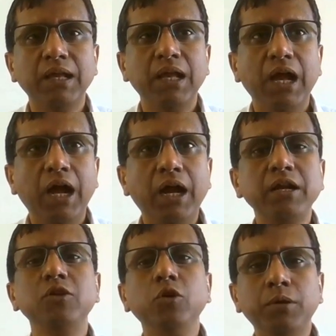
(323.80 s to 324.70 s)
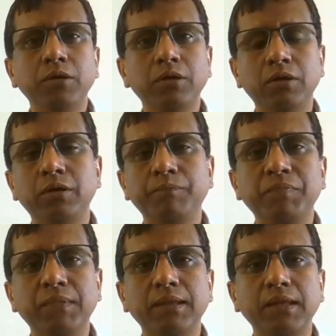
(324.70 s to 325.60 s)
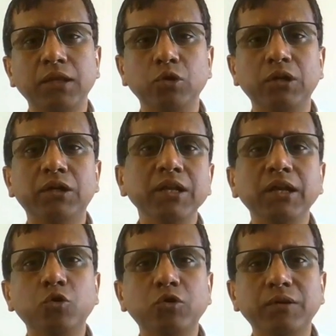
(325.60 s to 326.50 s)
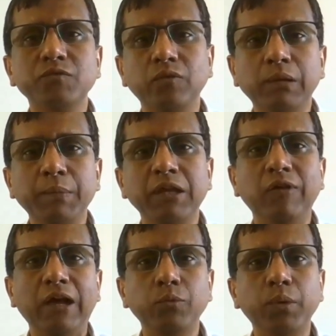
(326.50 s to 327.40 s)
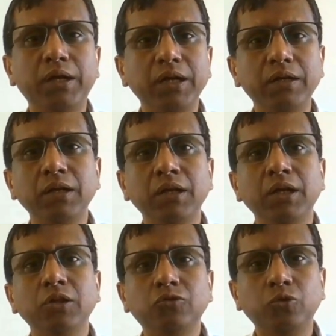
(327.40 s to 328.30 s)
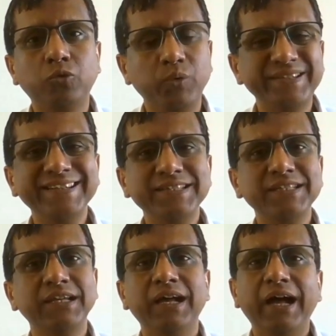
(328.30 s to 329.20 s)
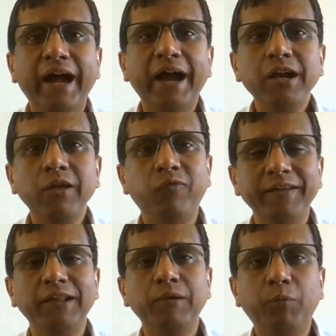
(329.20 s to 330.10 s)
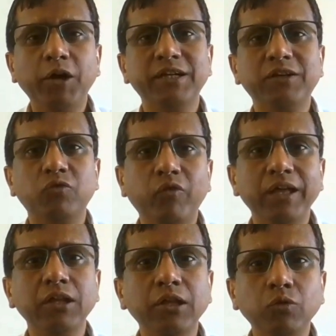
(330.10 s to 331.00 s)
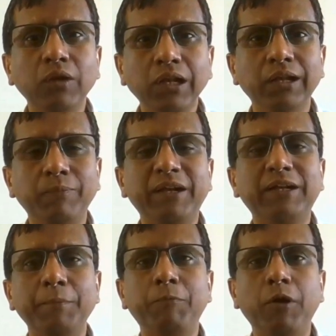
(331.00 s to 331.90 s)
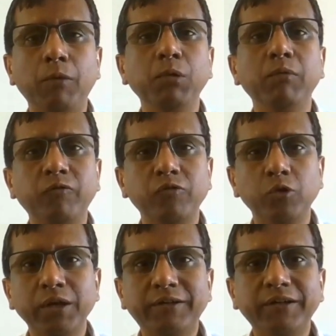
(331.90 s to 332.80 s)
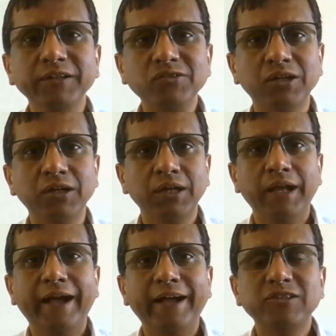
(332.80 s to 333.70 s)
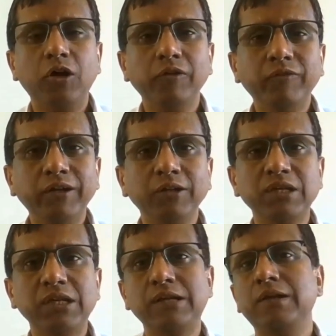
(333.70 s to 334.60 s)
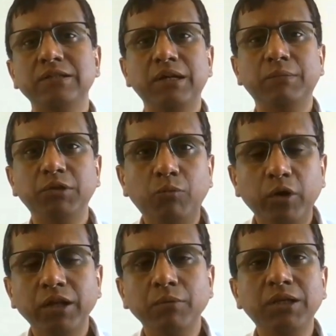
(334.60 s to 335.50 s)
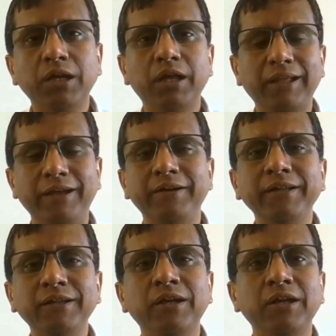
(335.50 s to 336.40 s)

and your learning outcomes will be evaluated through quizzes and a final project where you will pick up a problem of your interest and solve it using some thermodynamic and kinetic